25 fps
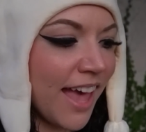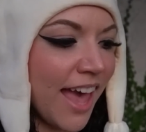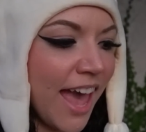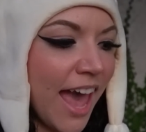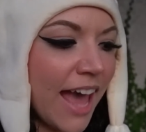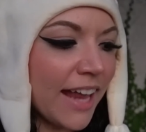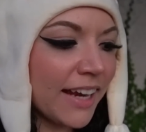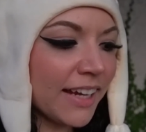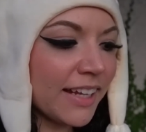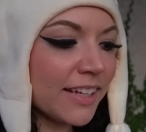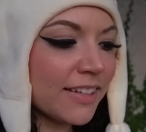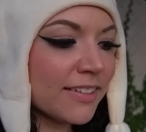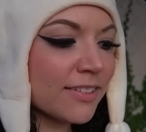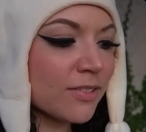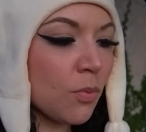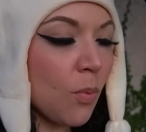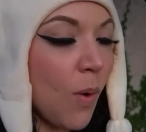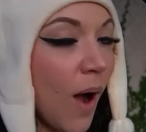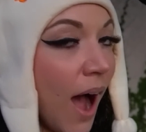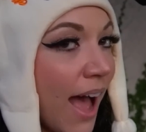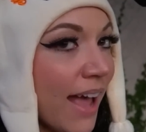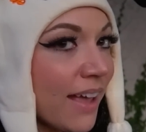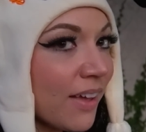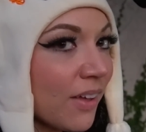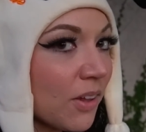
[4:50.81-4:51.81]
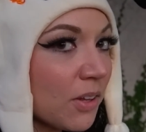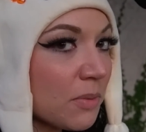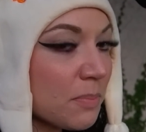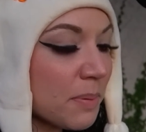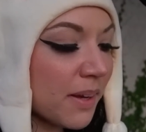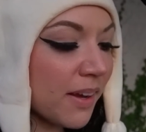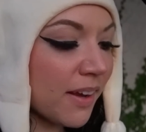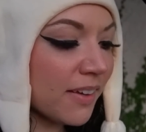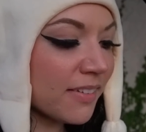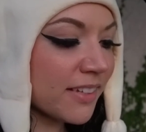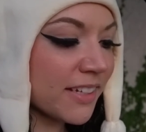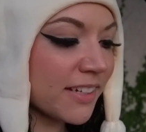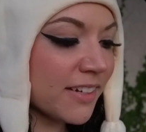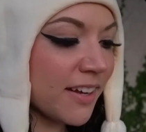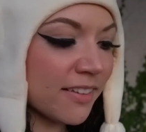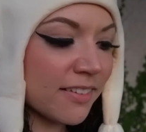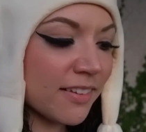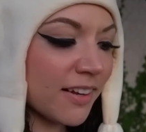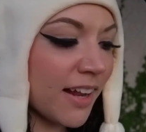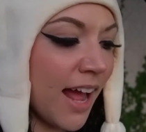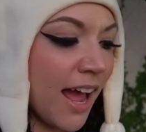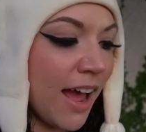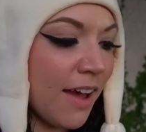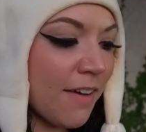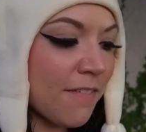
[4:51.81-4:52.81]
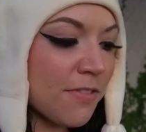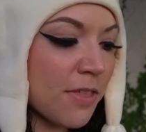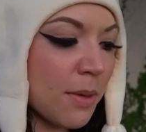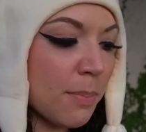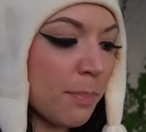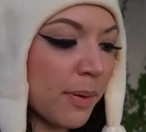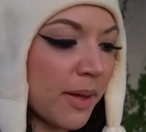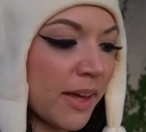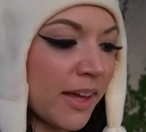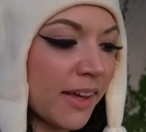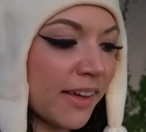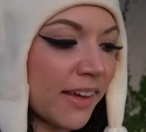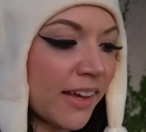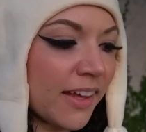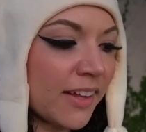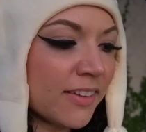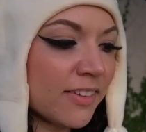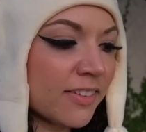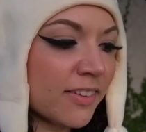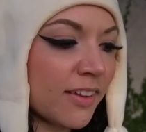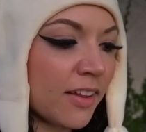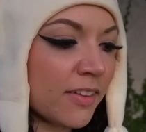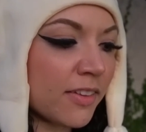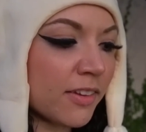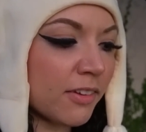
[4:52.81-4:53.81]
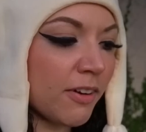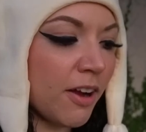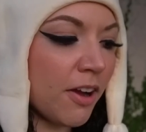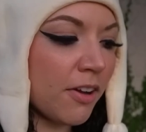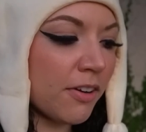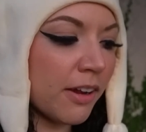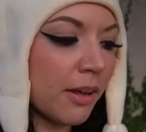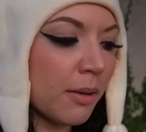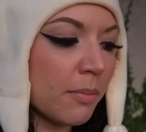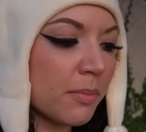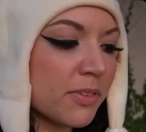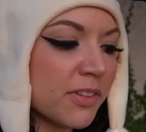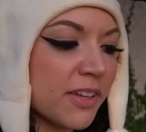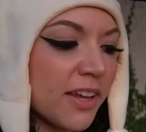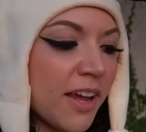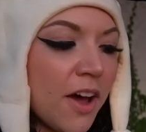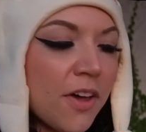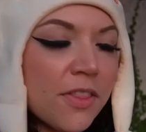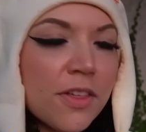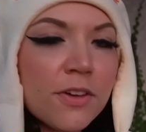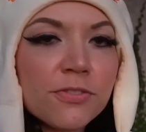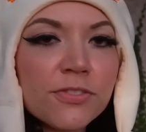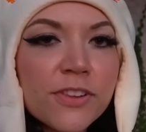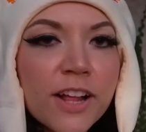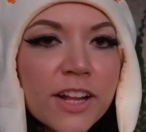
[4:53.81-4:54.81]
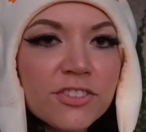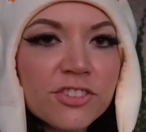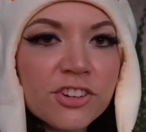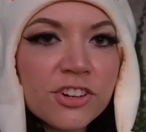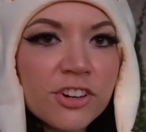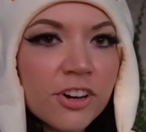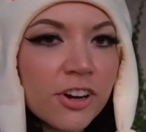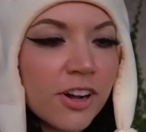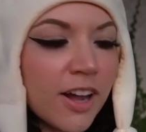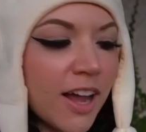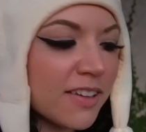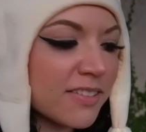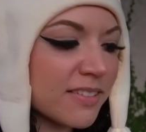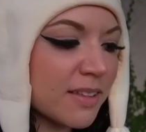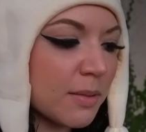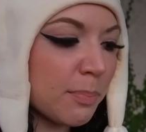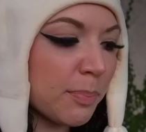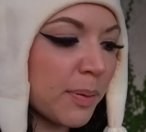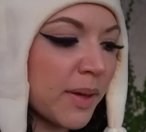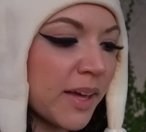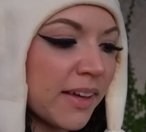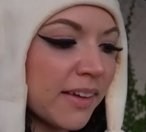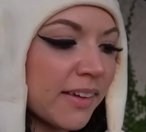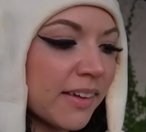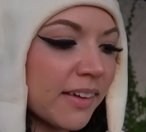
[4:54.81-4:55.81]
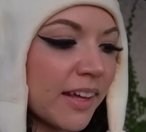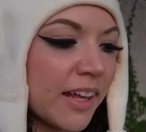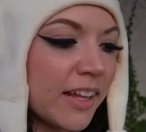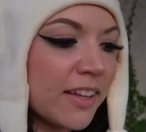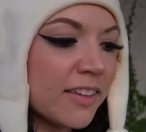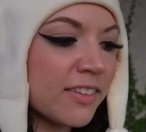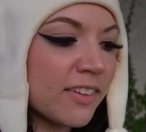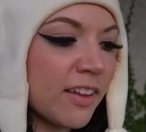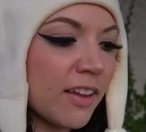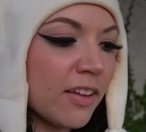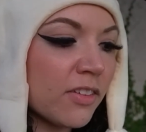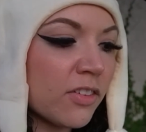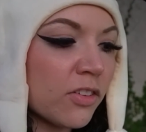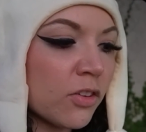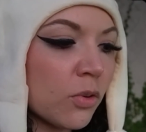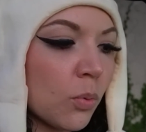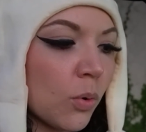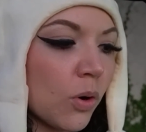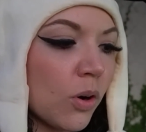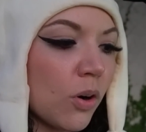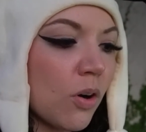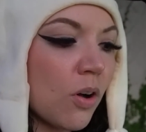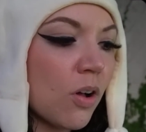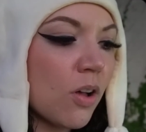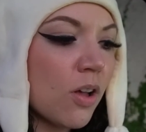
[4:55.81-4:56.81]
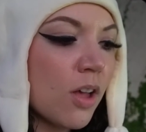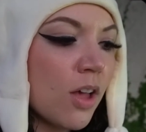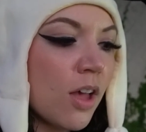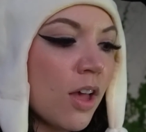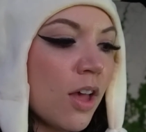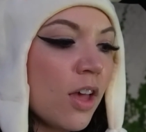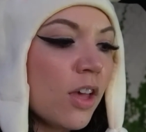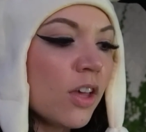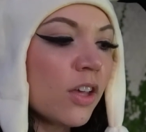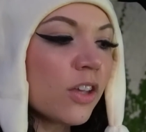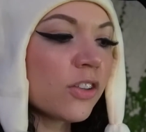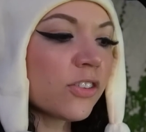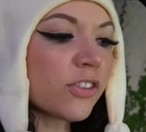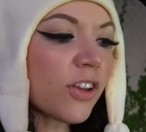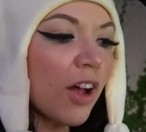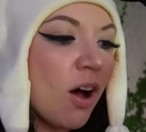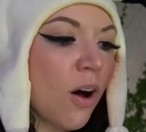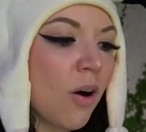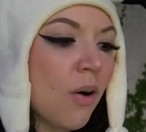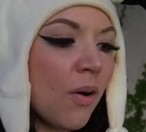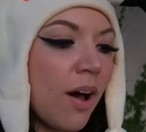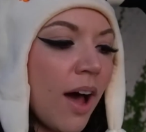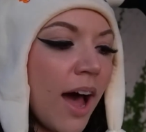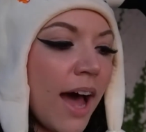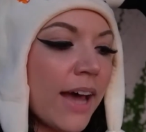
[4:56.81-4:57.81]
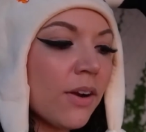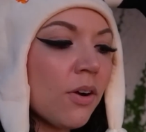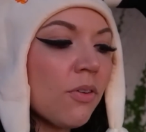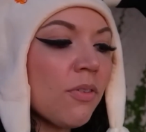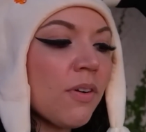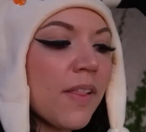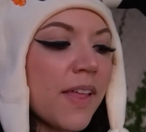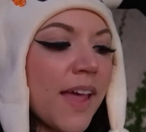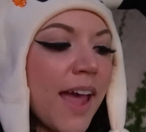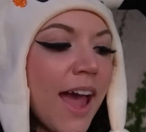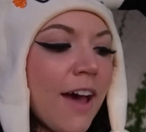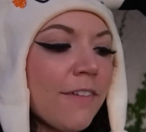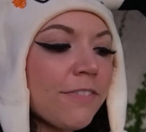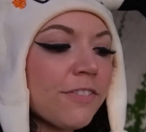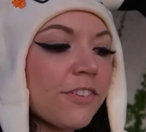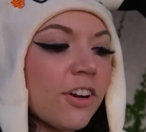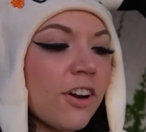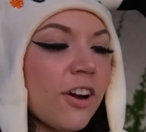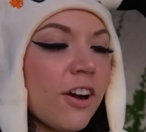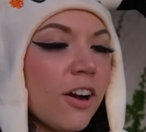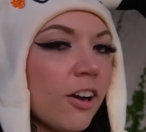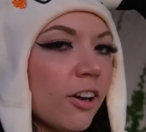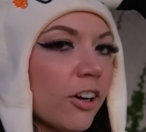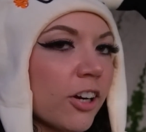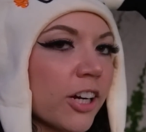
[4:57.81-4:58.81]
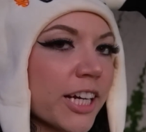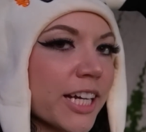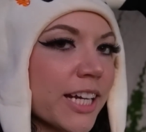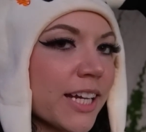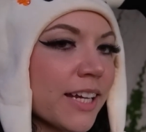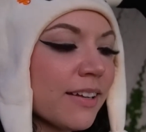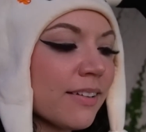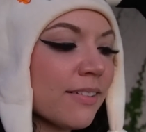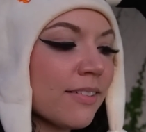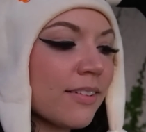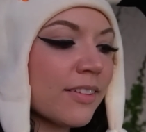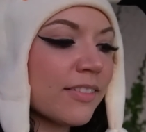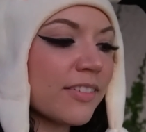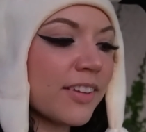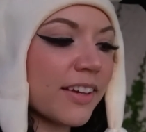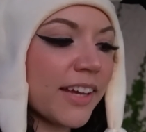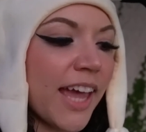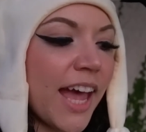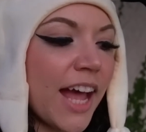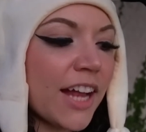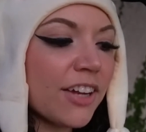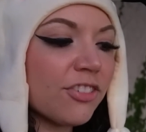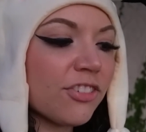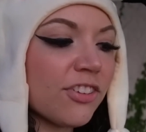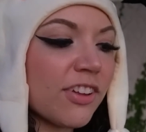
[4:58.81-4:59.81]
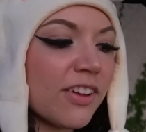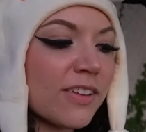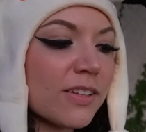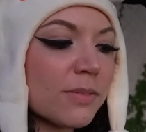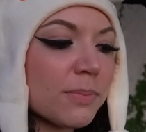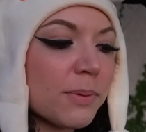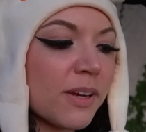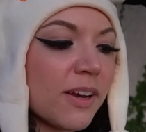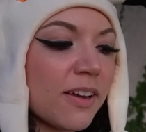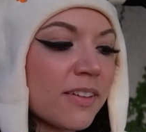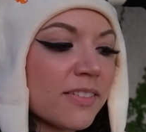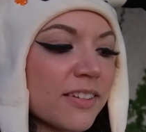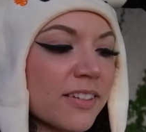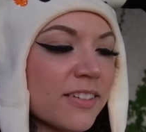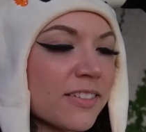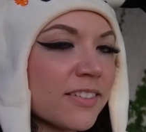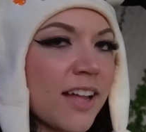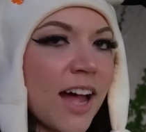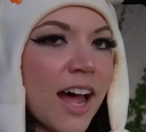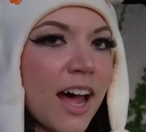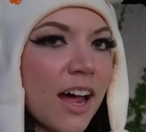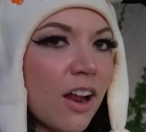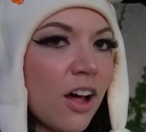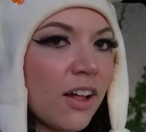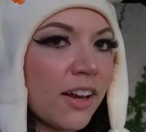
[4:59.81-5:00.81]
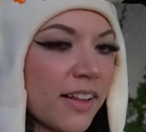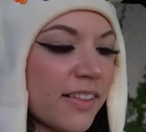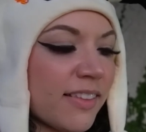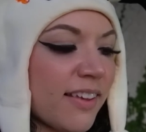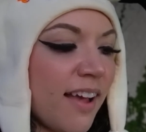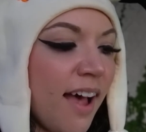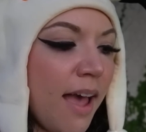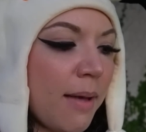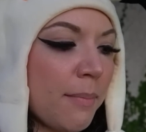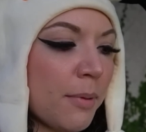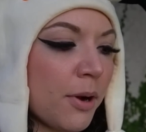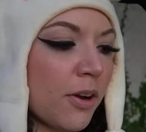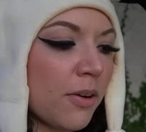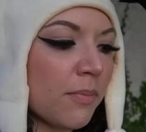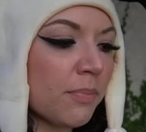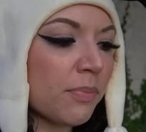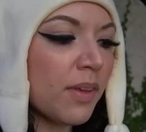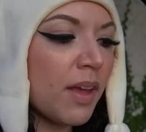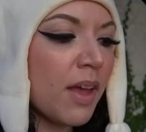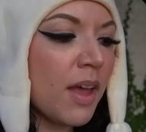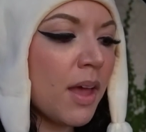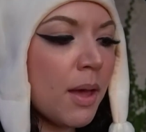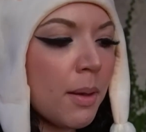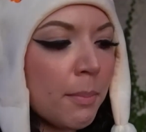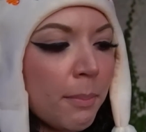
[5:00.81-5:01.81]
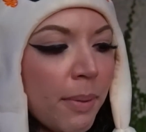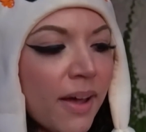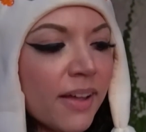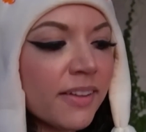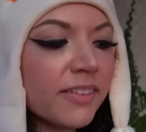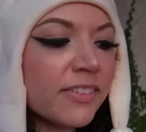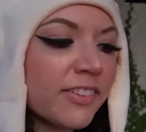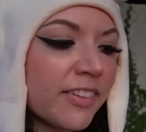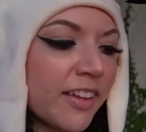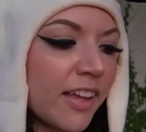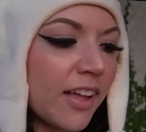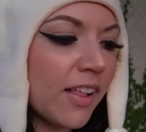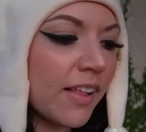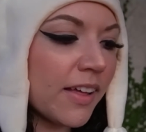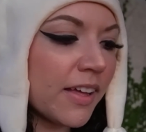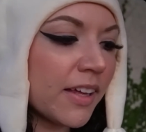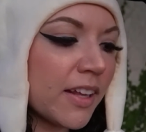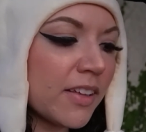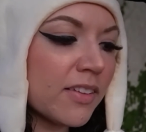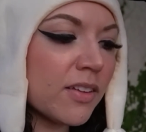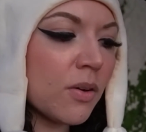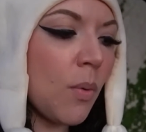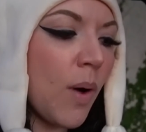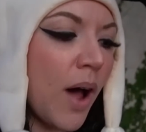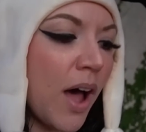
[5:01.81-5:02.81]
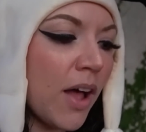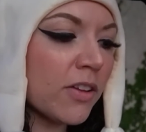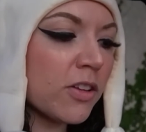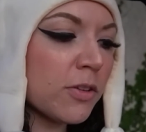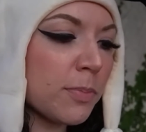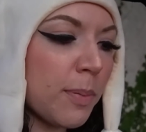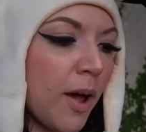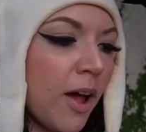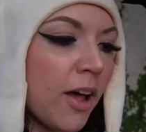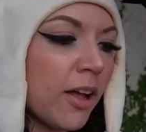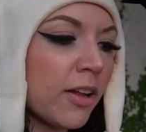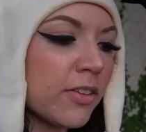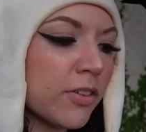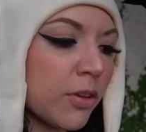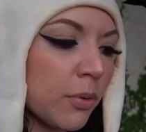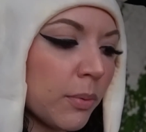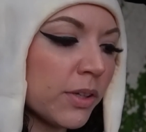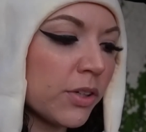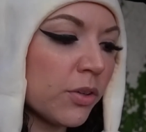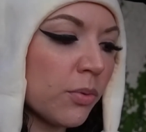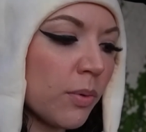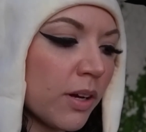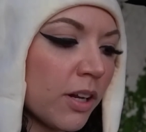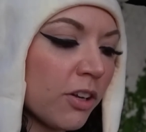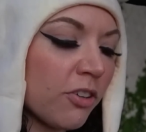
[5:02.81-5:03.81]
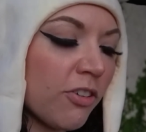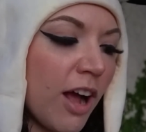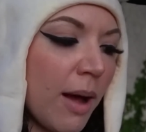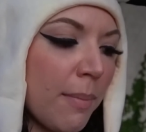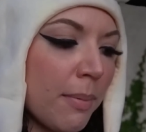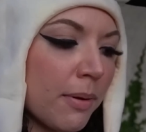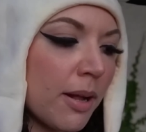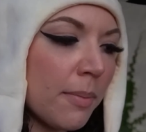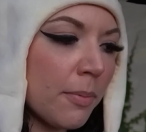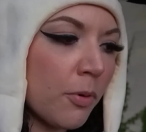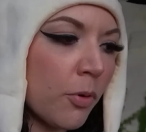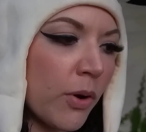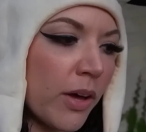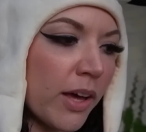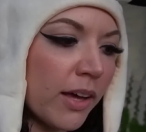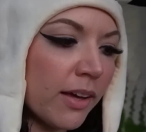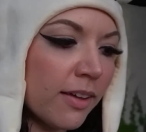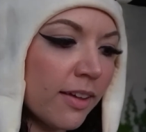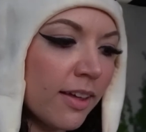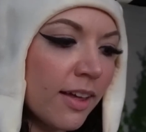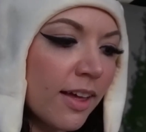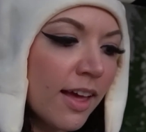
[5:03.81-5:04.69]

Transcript: And he's wild because he doesn't have the pink incense around him. See how the Fletchinder has the pink incense swirl? So I don't really have to hurry to catch this because he's not a timer, but still it is a wild spawn, so we do want to grab it up quick.